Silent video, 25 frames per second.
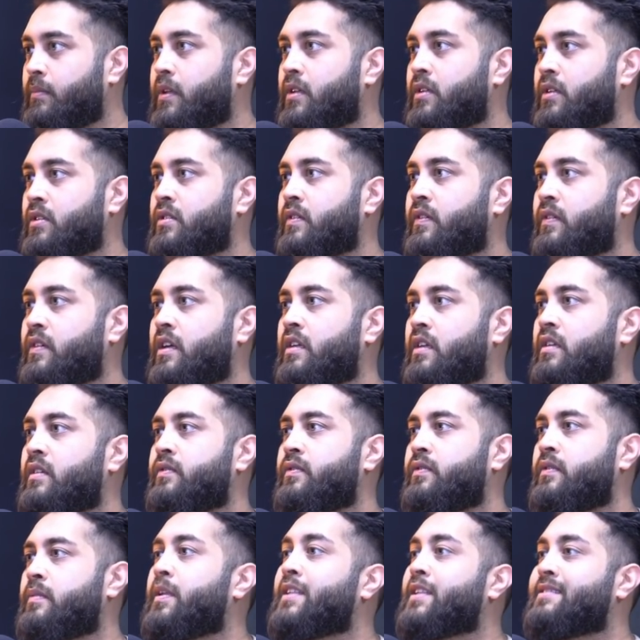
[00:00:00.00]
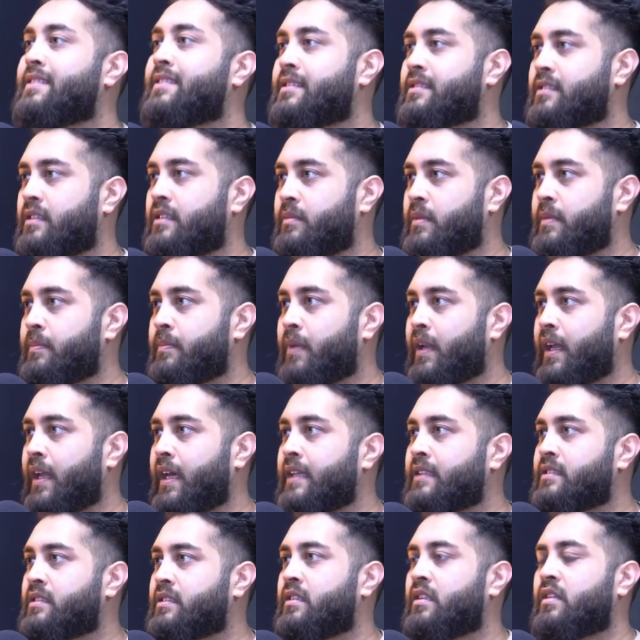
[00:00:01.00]
Because of kind of the system in
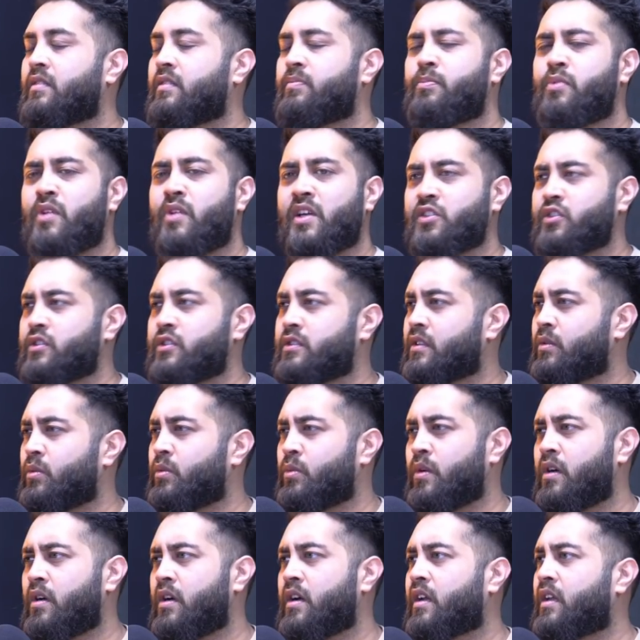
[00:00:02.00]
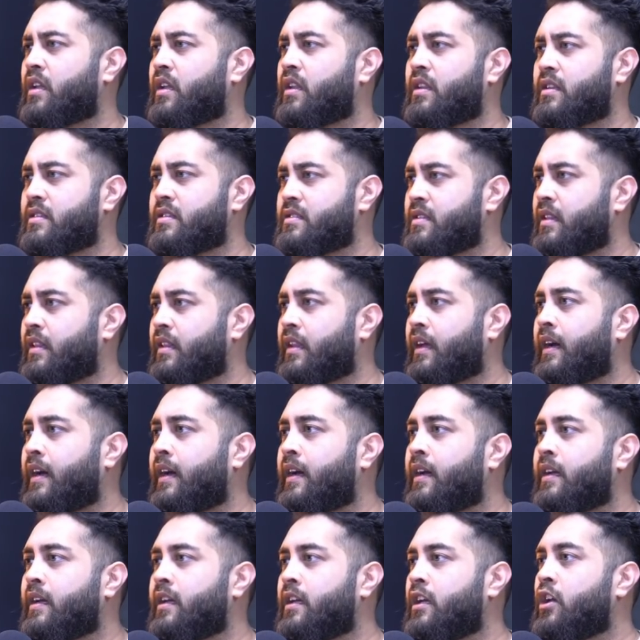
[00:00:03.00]
place and the pressures at work and this and
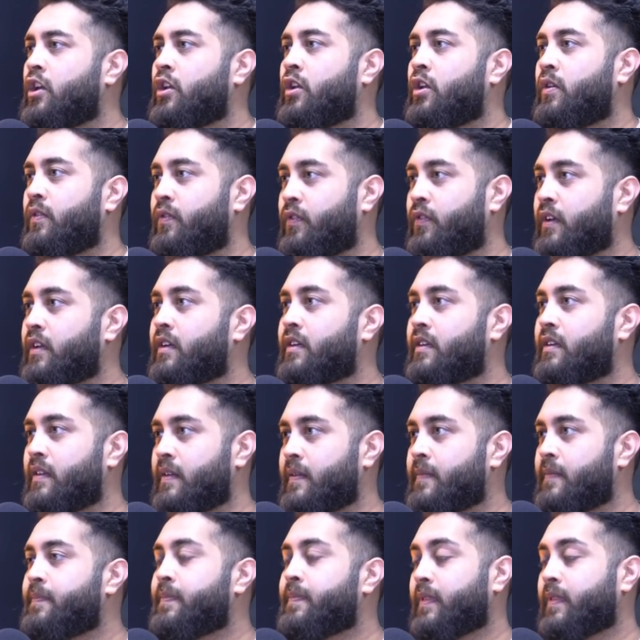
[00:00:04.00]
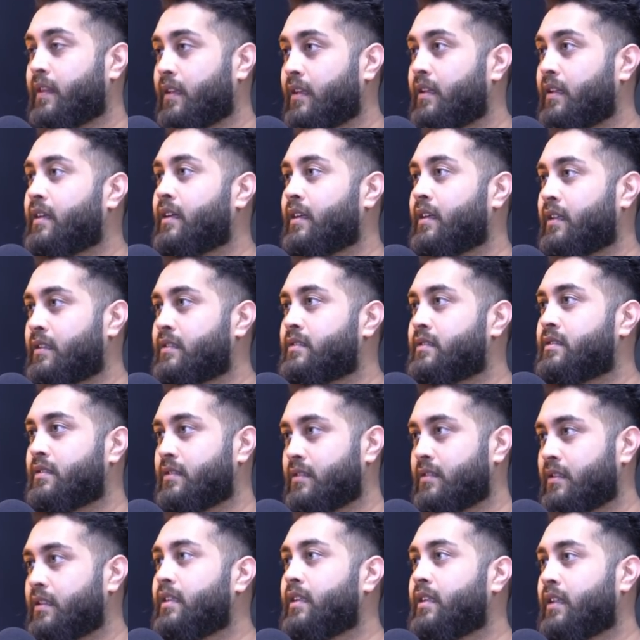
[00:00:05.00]
that, and maybe not even feeling like
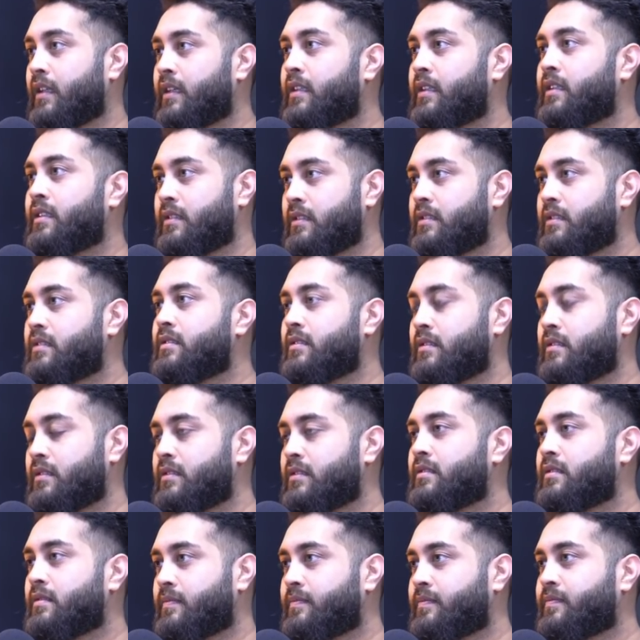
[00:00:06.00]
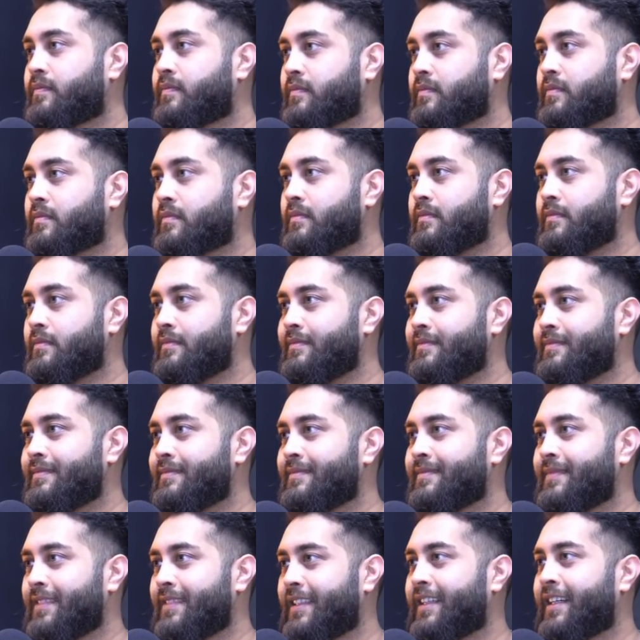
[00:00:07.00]
justly
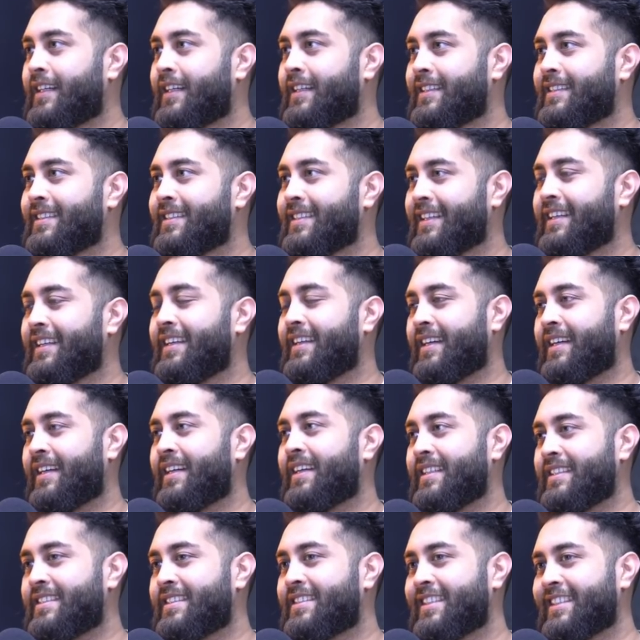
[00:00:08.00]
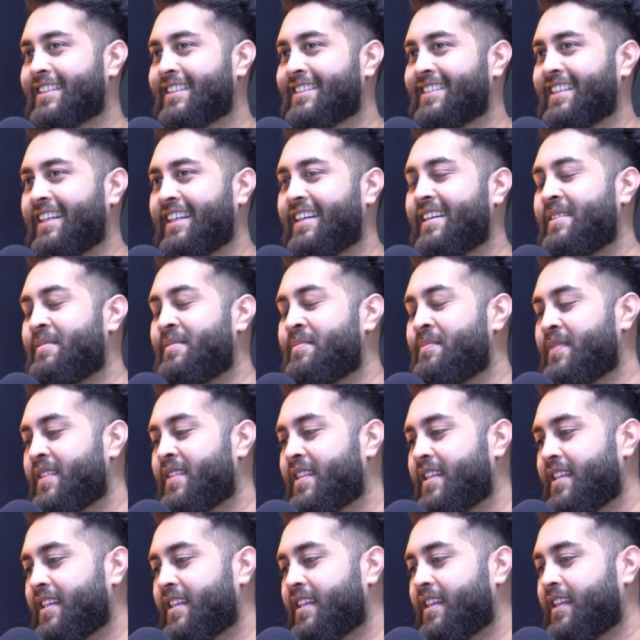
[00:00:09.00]
remunerated, right? Yeah, it's just
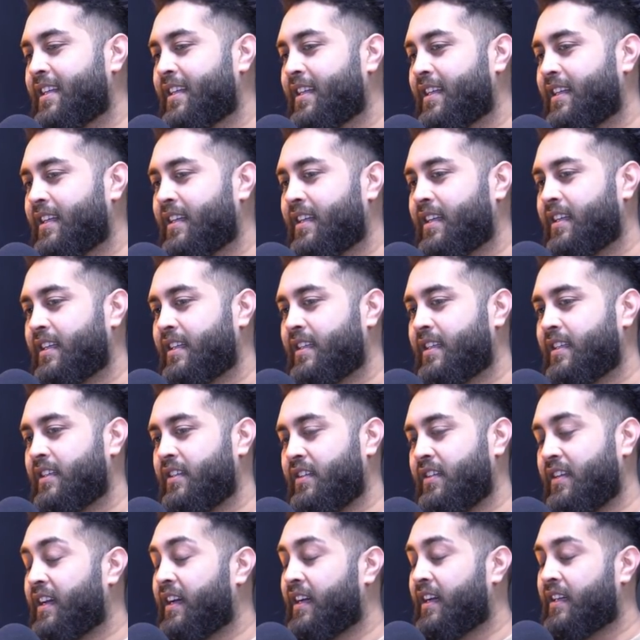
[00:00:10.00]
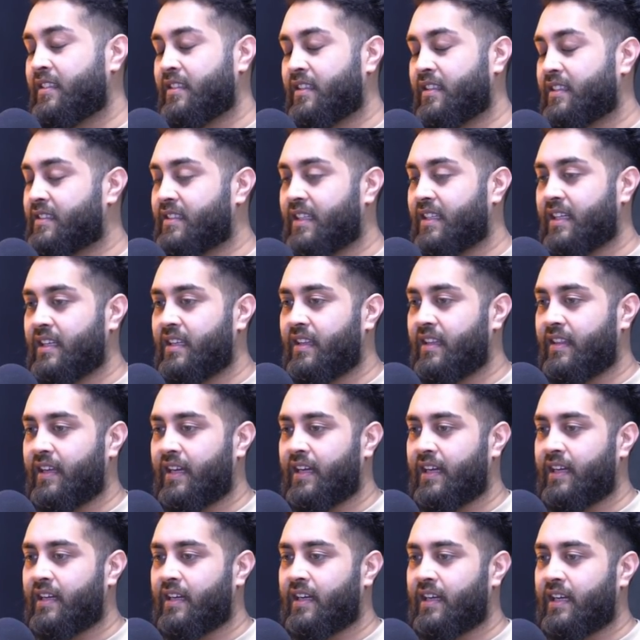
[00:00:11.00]
yeah, exactly
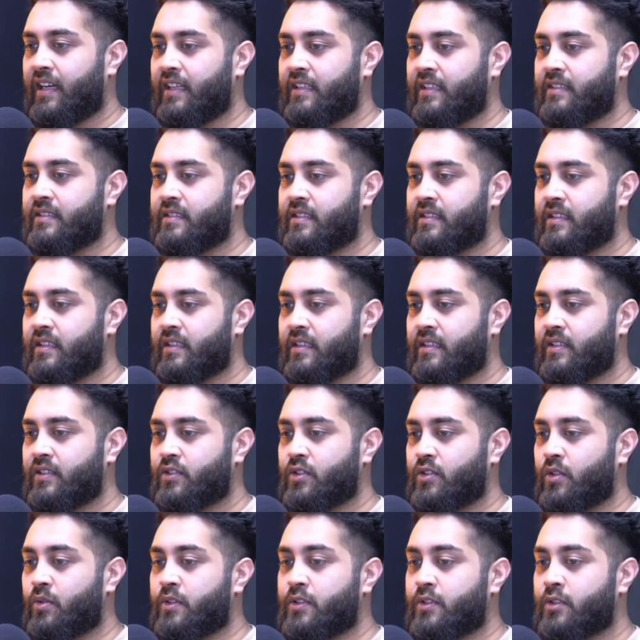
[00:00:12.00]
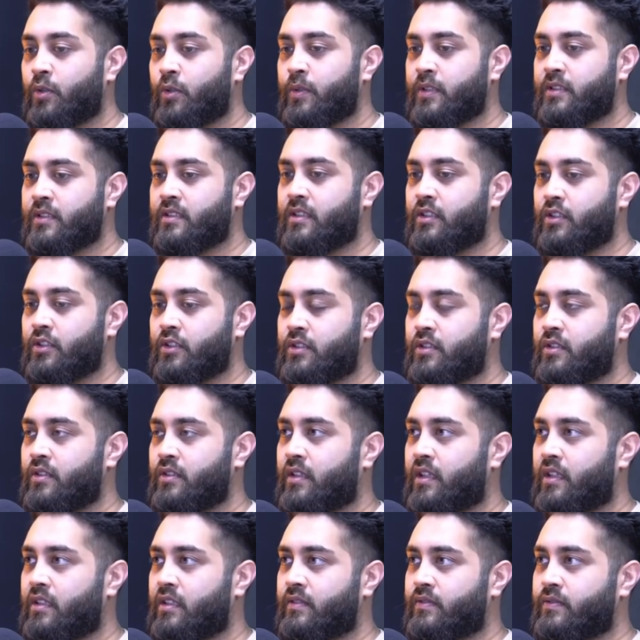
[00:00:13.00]
that. And so it's always good to
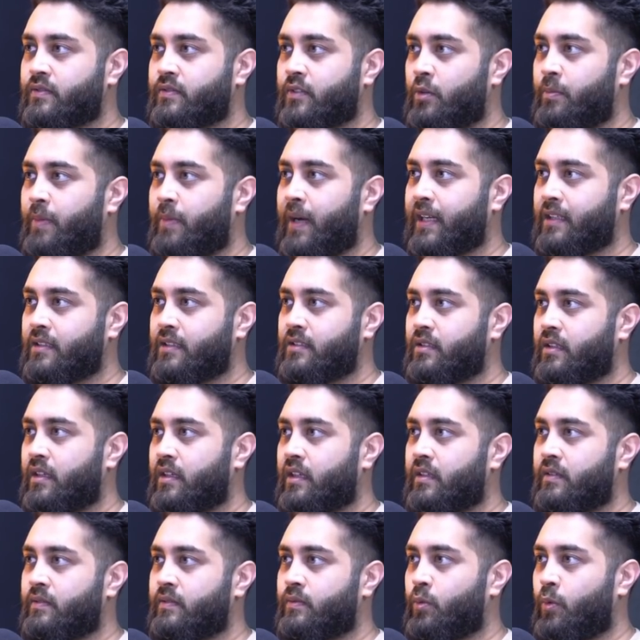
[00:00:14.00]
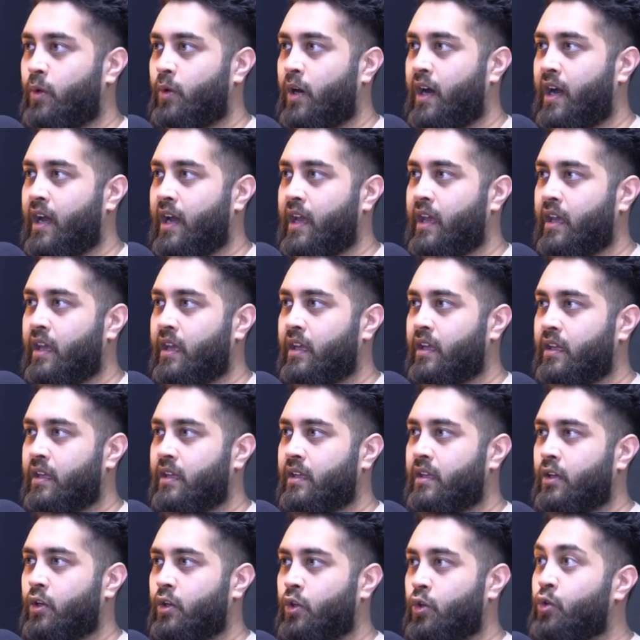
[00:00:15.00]
kind of go back to kind of why,
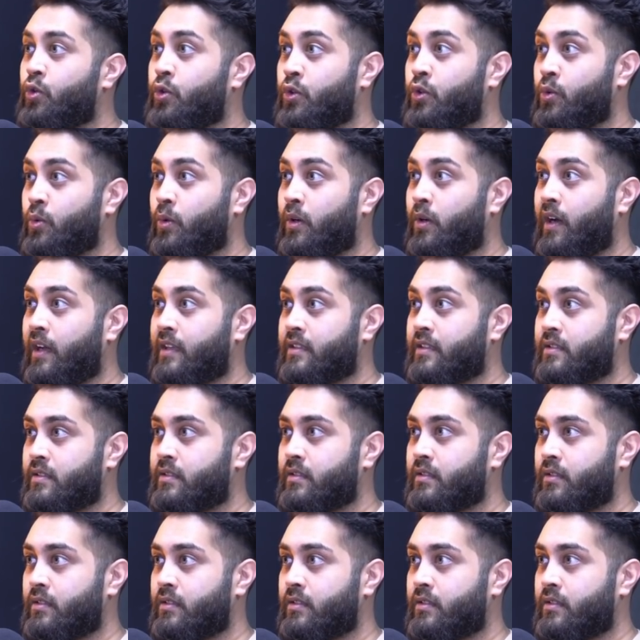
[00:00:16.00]
who you are.